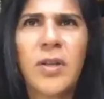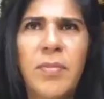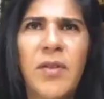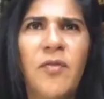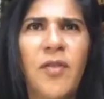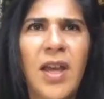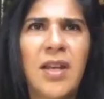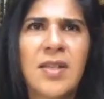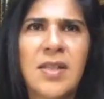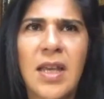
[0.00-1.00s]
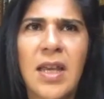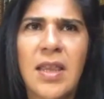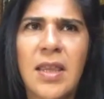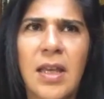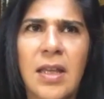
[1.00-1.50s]
be fair to say
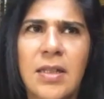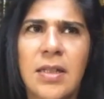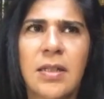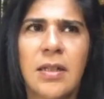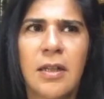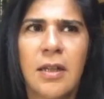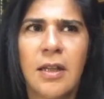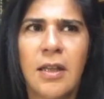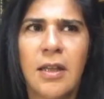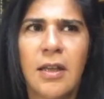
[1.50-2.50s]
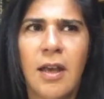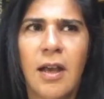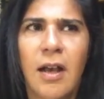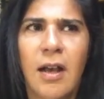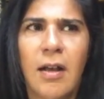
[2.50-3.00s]
that
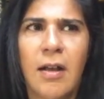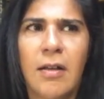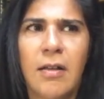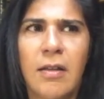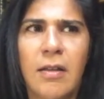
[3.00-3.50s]
uh,